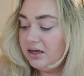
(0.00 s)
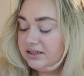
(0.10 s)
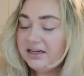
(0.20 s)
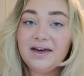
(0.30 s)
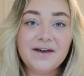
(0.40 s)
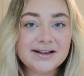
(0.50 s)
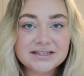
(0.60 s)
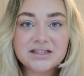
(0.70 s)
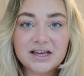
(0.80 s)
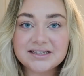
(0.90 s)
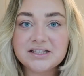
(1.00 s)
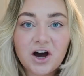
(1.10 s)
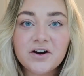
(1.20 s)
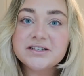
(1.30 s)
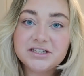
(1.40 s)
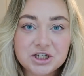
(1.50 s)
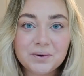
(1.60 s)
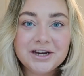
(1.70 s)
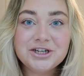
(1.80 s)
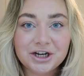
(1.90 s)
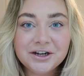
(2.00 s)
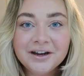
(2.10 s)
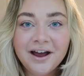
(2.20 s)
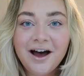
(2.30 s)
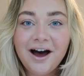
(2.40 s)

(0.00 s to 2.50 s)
So yeah, that's that's the current situation.